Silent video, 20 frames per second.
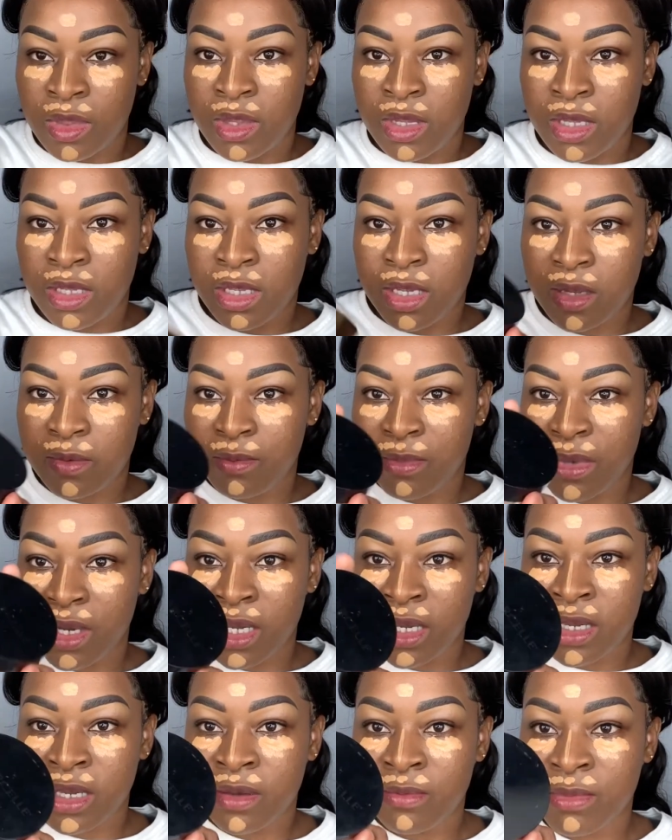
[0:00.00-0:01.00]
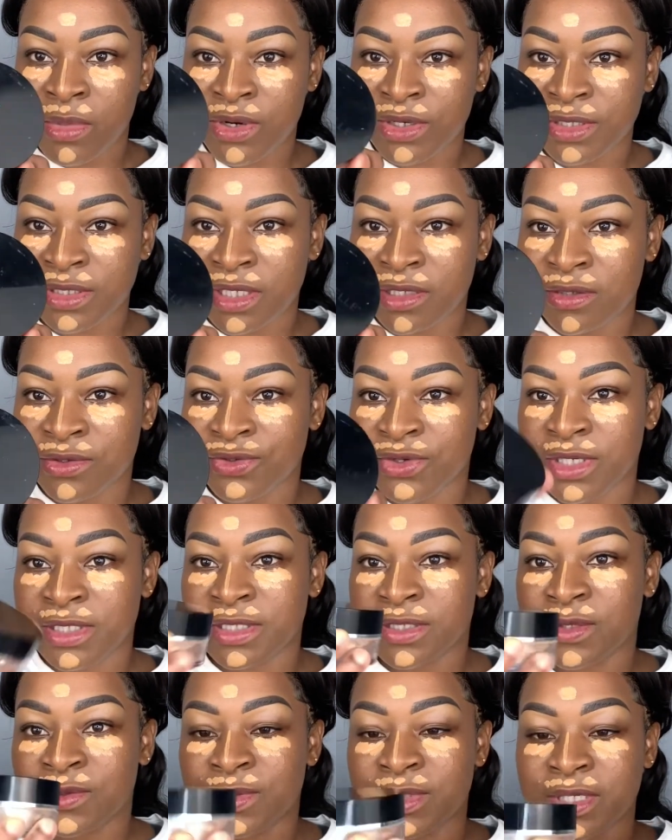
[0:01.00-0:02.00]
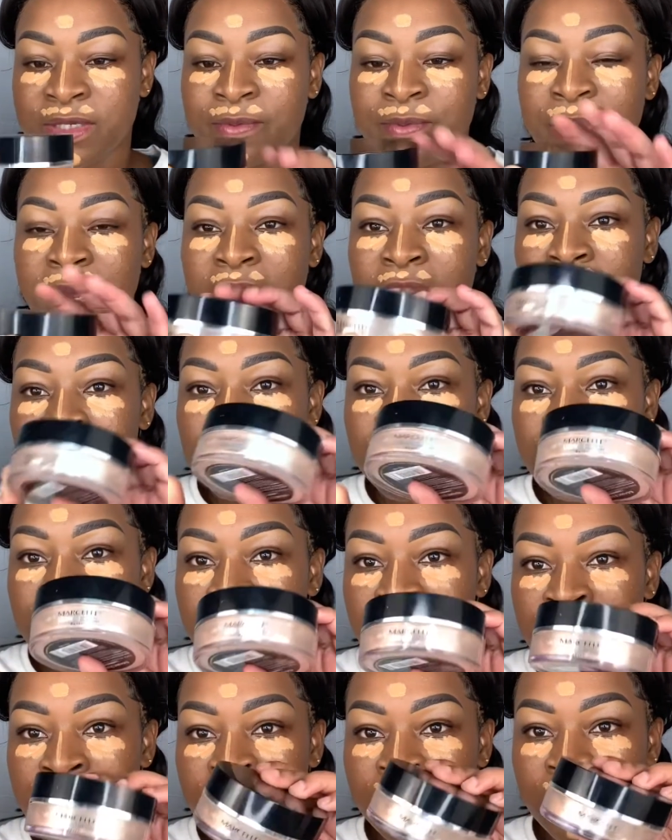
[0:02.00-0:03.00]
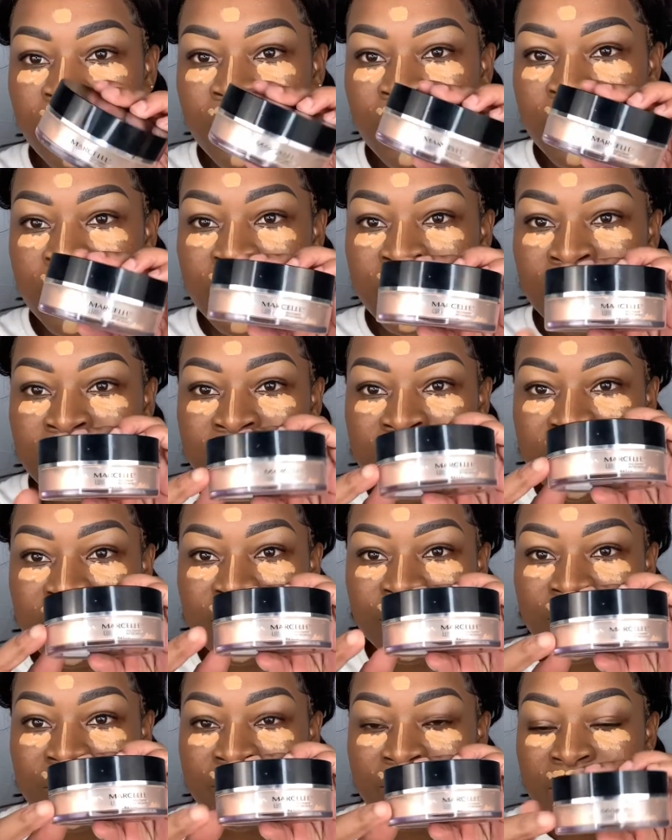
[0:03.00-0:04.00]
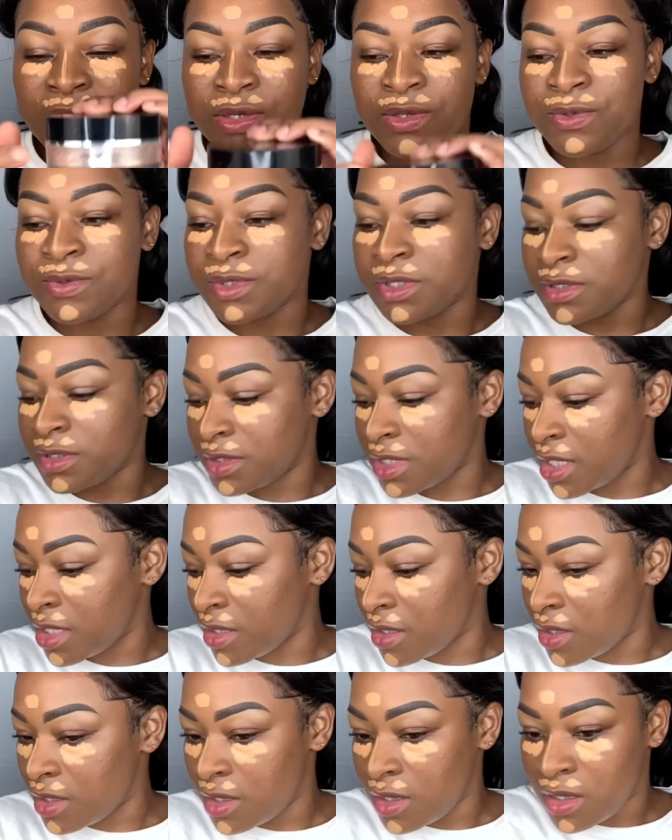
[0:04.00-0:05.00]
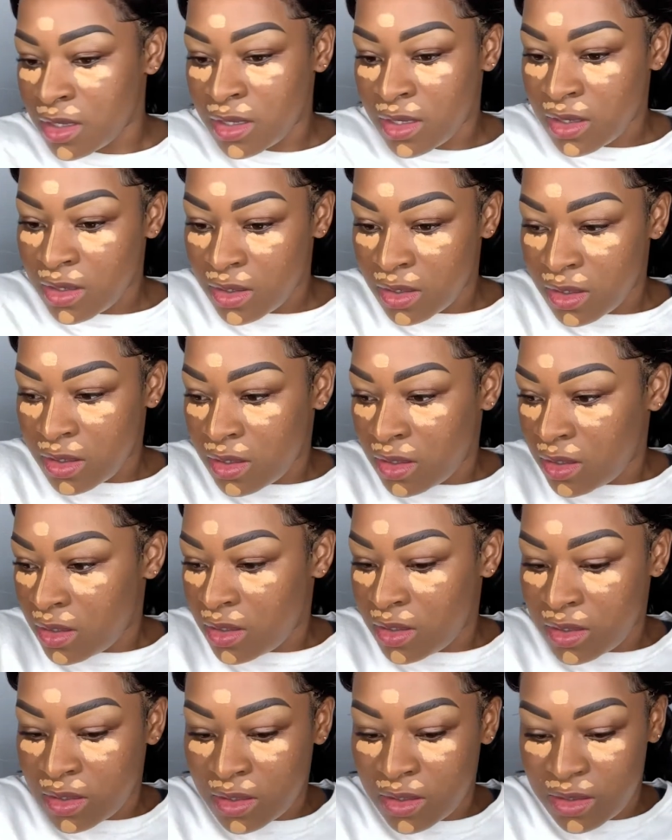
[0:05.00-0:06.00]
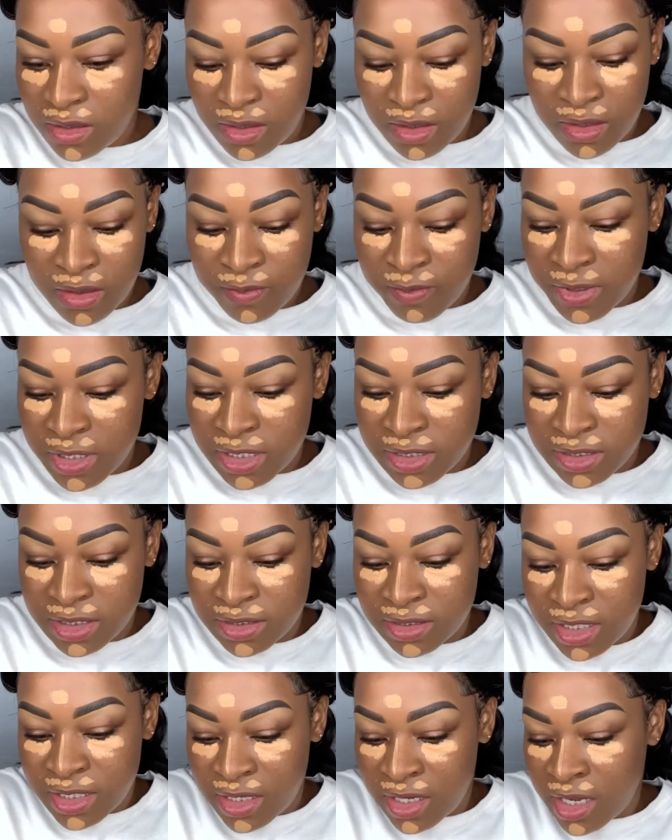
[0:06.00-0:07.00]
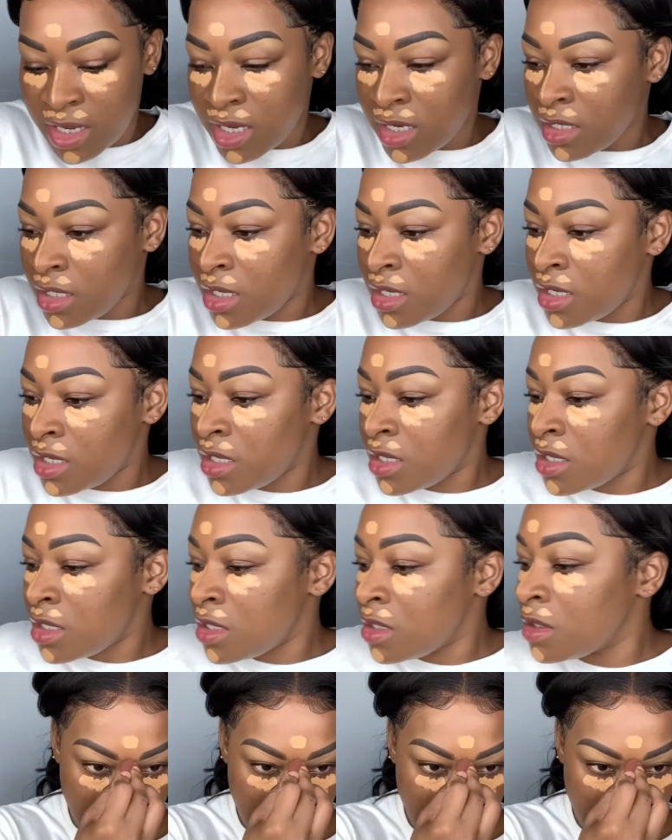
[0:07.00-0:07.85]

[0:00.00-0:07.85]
Get my Marcelle translucent powder, of course. That's what I'm going to use to set the places I highlighted.